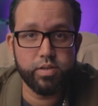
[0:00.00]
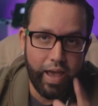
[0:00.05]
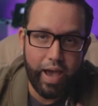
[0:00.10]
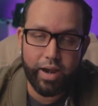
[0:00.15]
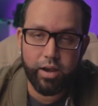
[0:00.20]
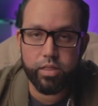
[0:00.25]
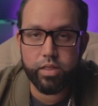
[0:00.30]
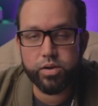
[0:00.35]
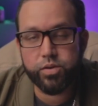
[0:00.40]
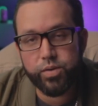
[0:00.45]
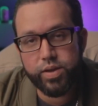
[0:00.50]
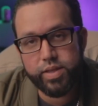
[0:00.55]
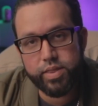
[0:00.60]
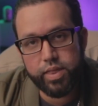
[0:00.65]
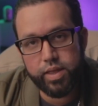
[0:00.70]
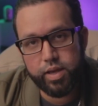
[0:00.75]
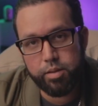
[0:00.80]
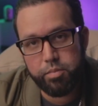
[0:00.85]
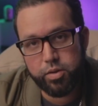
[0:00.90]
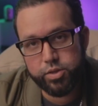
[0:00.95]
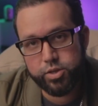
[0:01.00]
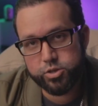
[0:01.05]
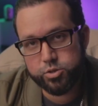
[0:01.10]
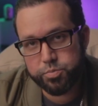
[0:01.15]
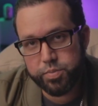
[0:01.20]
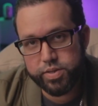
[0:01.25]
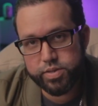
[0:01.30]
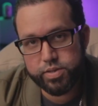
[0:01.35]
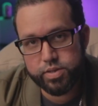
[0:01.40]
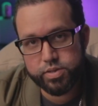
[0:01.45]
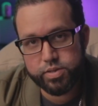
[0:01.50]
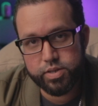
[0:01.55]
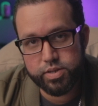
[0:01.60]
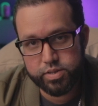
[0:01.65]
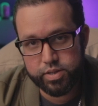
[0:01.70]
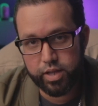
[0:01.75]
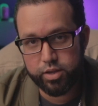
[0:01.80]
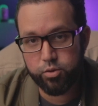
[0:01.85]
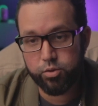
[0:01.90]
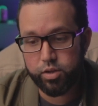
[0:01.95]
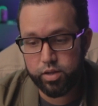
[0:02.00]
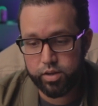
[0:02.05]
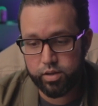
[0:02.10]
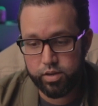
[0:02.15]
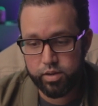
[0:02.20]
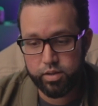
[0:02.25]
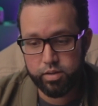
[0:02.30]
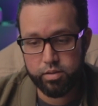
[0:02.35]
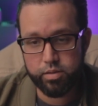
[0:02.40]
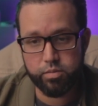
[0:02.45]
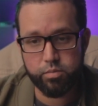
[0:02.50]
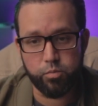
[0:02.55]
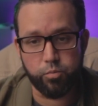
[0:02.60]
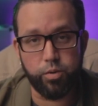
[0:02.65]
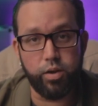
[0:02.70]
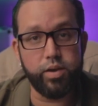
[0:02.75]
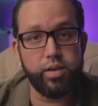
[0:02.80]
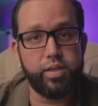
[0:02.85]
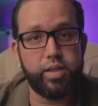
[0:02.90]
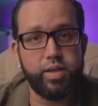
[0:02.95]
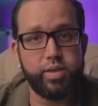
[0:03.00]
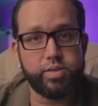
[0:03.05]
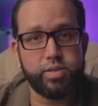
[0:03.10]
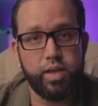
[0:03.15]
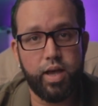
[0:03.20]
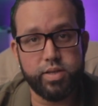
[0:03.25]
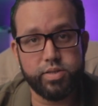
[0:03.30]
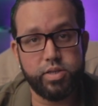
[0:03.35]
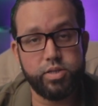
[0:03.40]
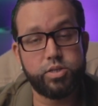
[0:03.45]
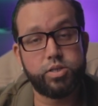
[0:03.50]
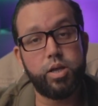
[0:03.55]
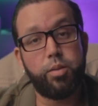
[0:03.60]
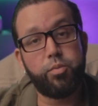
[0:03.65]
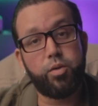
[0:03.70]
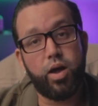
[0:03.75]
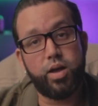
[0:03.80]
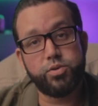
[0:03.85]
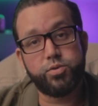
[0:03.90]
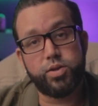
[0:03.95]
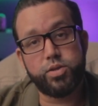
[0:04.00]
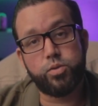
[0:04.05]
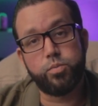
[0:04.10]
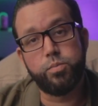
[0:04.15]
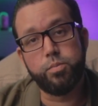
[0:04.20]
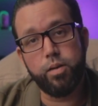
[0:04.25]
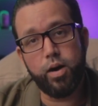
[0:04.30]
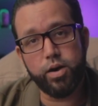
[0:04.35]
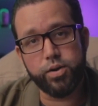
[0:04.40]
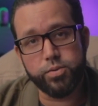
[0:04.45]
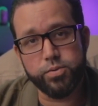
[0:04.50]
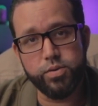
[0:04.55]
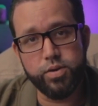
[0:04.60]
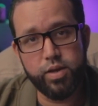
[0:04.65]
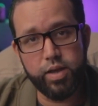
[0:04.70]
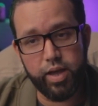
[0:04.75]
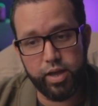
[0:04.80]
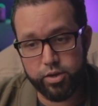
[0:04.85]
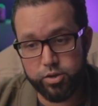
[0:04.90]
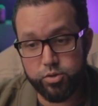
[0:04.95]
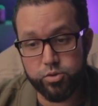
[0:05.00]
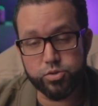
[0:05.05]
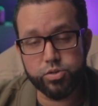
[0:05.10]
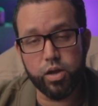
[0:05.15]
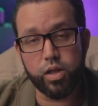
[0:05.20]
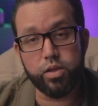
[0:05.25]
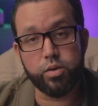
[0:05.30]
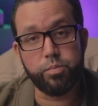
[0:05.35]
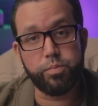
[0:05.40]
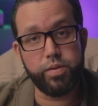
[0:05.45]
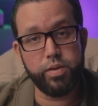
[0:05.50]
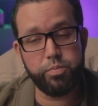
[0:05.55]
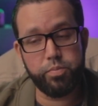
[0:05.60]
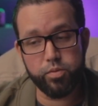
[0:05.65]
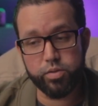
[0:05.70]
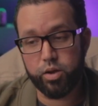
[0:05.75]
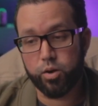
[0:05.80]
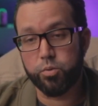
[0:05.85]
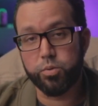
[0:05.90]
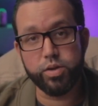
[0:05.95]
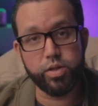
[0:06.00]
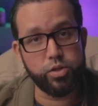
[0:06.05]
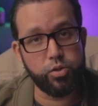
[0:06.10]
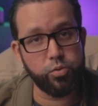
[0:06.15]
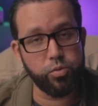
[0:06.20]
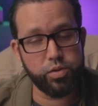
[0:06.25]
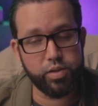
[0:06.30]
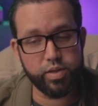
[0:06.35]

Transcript: Another great thing about this business is that you can run this as a subcontractor model and use other people that already do